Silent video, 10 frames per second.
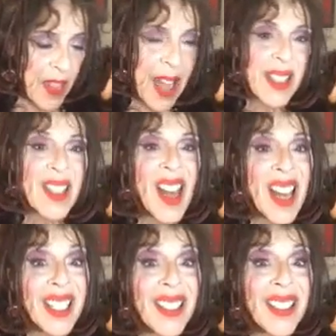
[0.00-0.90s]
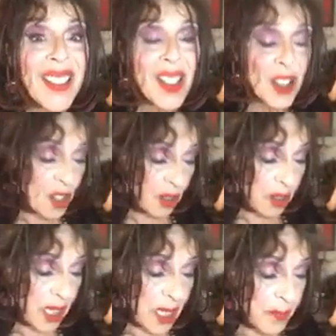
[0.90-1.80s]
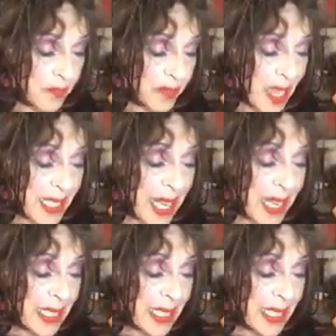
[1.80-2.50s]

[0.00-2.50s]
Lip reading: That's not good, Julie. As I